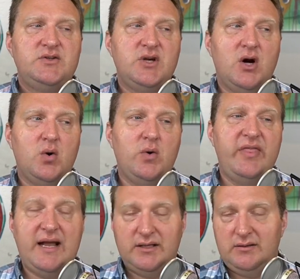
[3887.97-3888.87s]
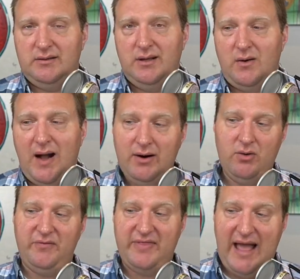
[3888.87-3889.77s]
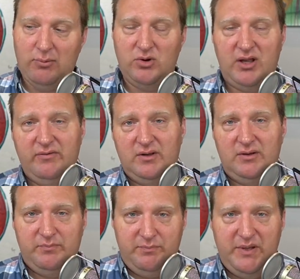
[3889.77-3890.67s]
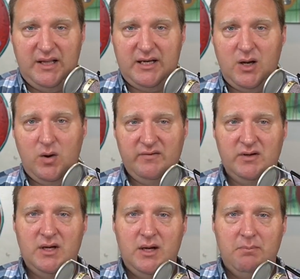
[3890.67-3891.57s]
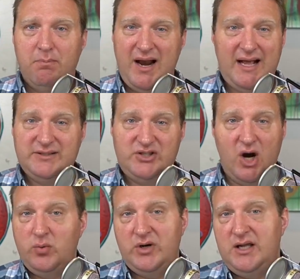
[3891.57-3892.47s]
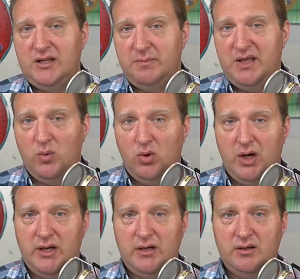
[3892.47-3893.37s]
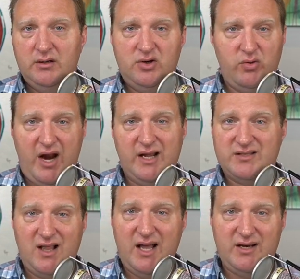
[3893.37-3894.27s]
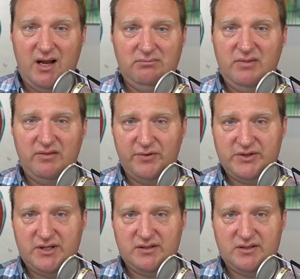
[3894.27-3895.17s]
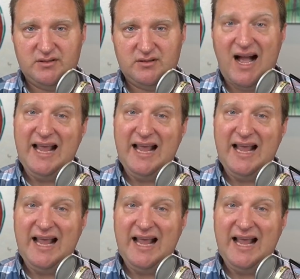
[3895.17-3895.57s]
So that you know, I don't know if that will ever be let go of, but I don't need to be the one creating a slide deck in the first instance.